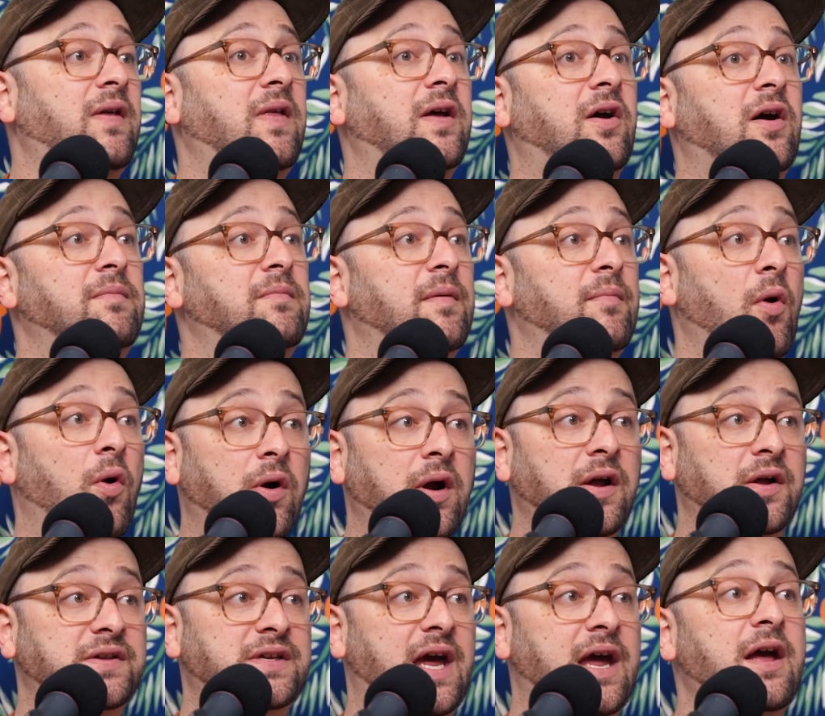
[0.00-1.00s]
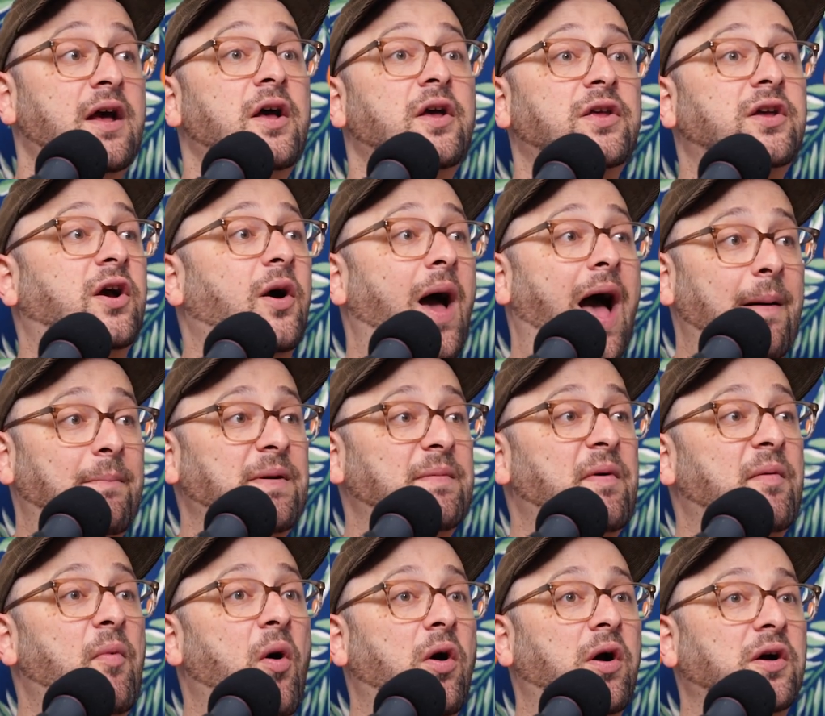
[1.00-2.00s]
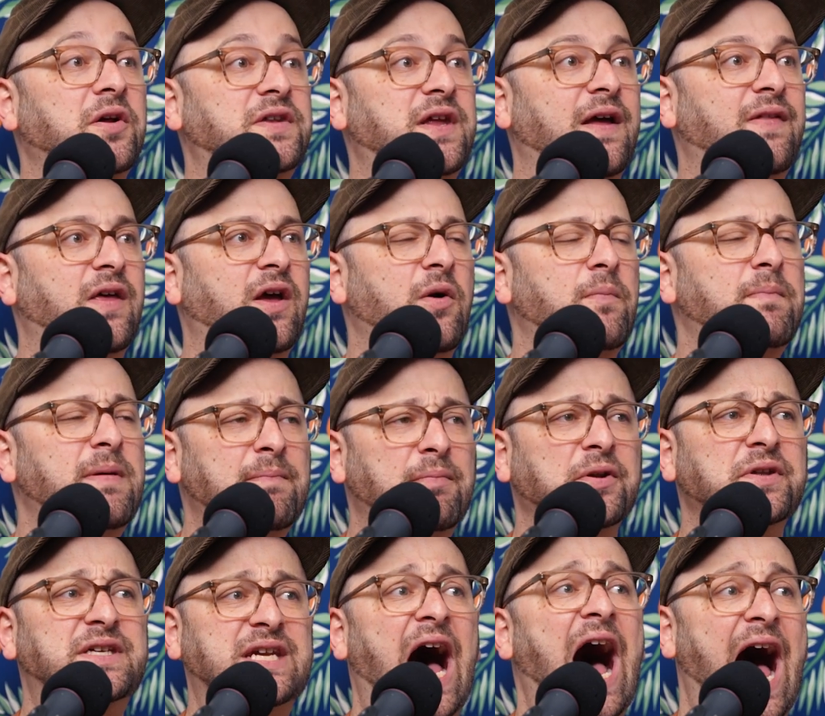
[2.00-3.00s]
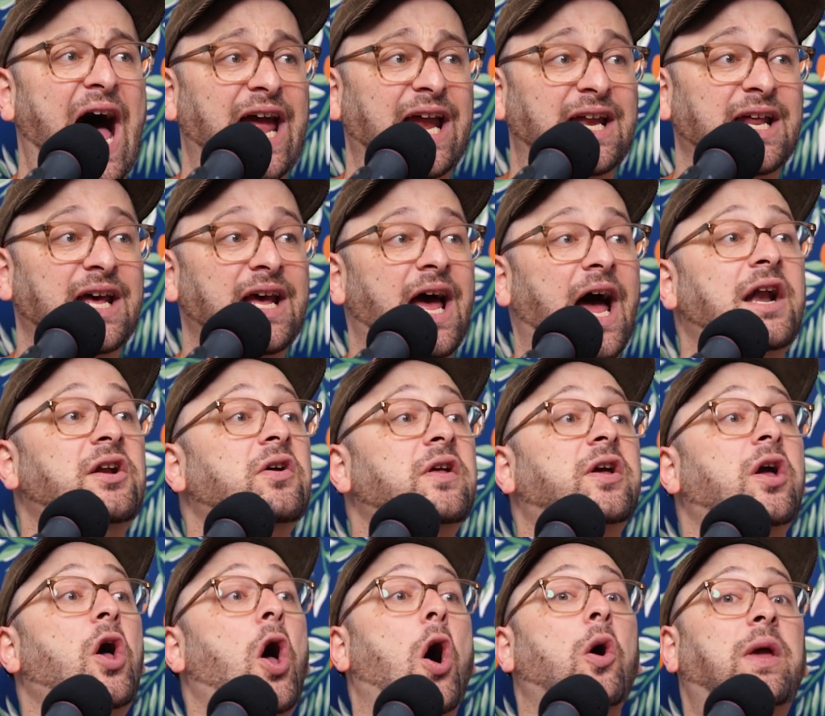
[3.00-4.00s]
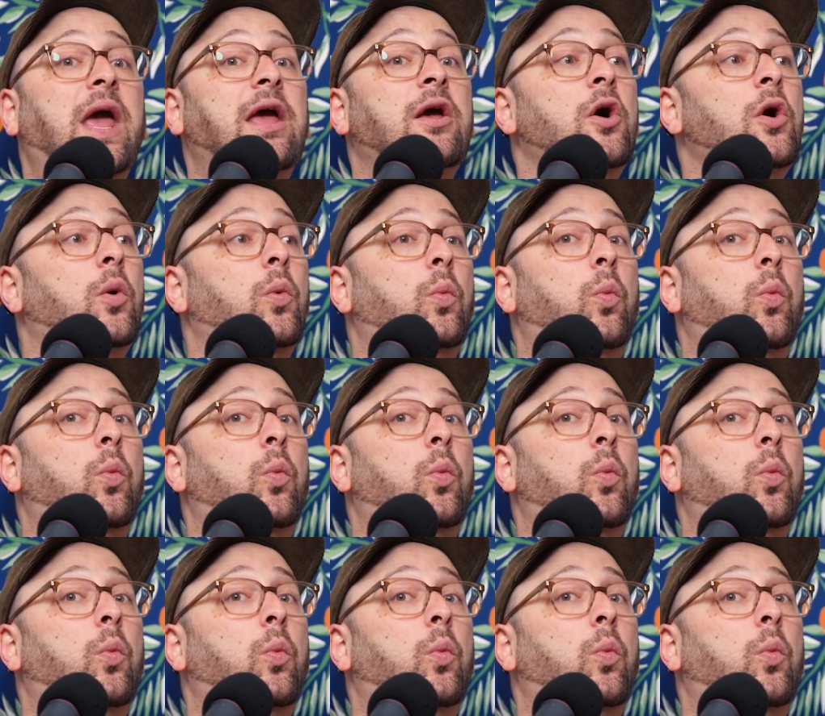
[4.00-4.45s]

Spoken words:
Like on Memorial Day, you go Happy Memorial Day, and they go, people died, and you're like, okay,